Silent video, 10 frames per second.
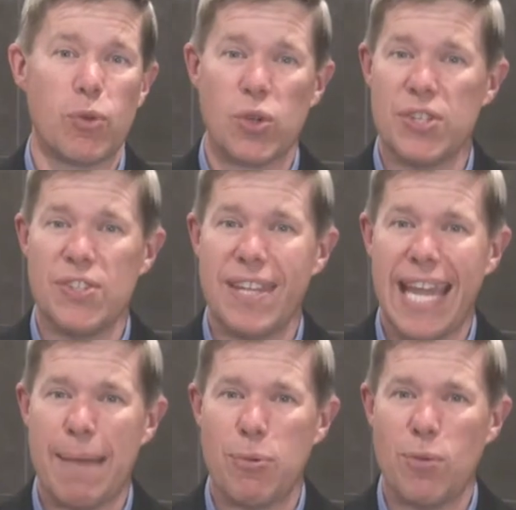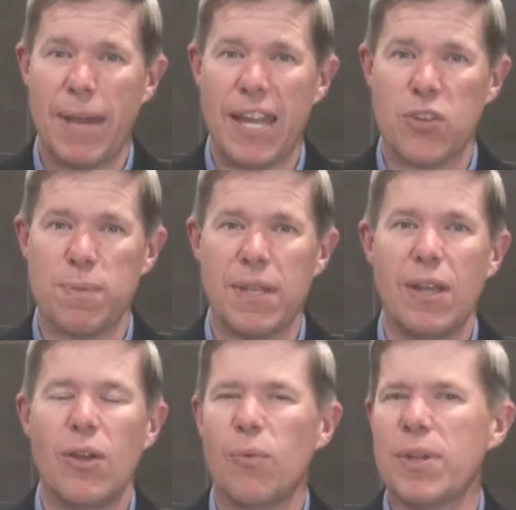Christy Capital Management
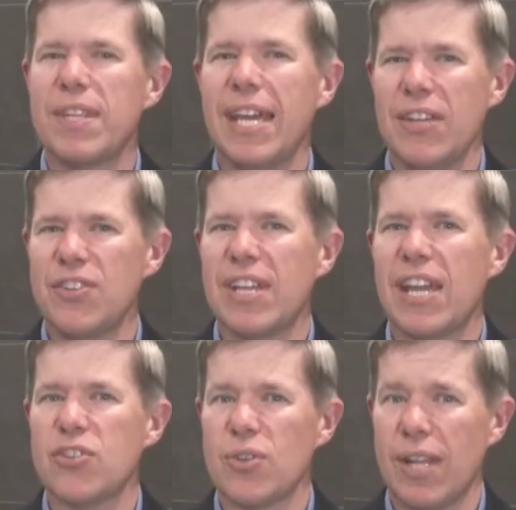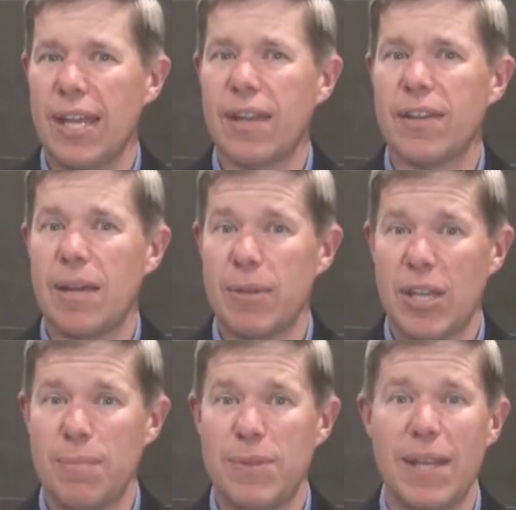with an educational economic
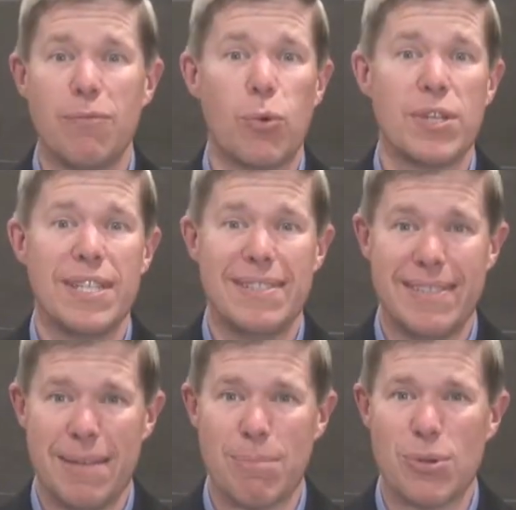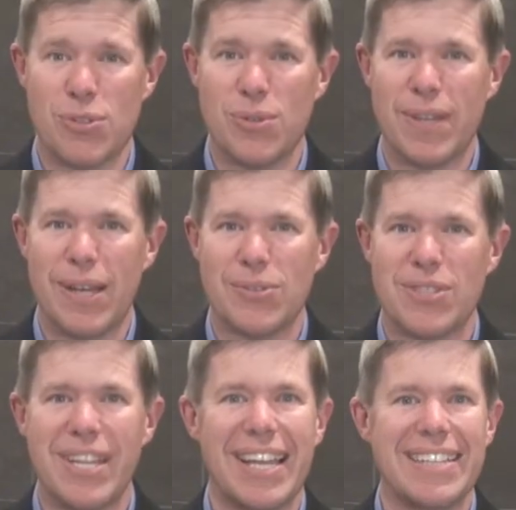update for December
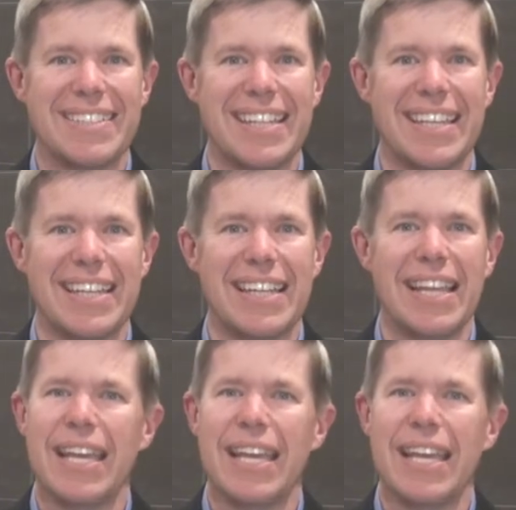2019.